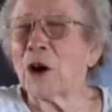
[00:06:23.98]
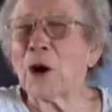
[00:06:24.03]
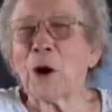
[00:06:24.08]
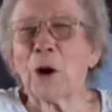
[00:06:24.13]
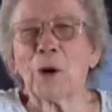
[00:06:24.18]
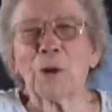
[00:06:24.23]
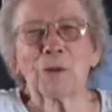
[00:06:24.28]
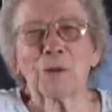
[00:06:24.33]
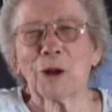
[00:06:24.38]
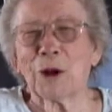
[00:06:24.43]

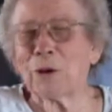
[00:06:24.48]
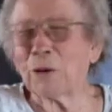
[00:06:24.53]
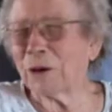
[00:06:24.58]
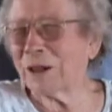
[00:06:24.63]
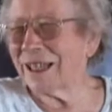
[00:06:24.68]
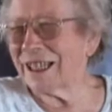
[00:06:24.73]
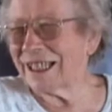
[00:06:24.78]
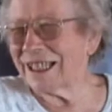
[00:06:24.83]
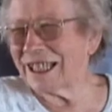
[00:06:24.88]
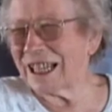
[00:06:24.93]
No, no,
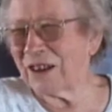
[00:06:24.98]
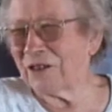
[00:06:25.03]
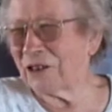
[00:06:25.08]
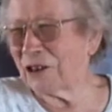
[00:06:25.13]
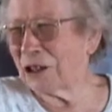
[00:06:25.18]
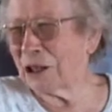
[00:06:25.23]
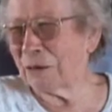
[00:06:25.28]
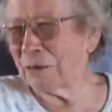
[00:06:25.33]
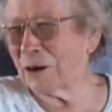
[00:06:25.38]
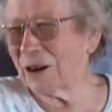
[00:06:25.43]
we didn't have
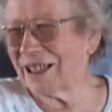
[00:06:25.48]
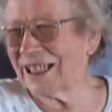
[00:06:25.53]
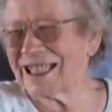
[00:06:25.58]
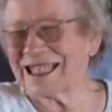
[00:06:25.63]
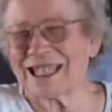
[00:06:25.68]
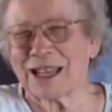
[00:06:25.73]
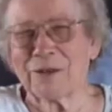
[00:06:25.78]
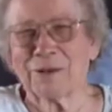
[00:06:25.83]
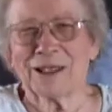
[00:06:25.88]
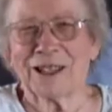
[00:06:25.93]
early morning
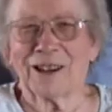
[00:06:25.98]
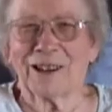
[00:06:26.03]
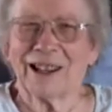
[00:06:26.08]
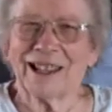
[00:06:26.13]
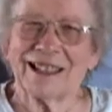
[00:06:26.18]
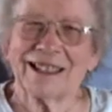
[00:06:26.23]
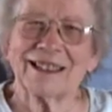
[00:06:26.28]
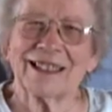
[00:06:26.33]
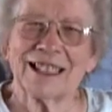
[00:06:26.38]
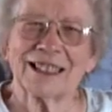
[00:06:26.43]
seminary.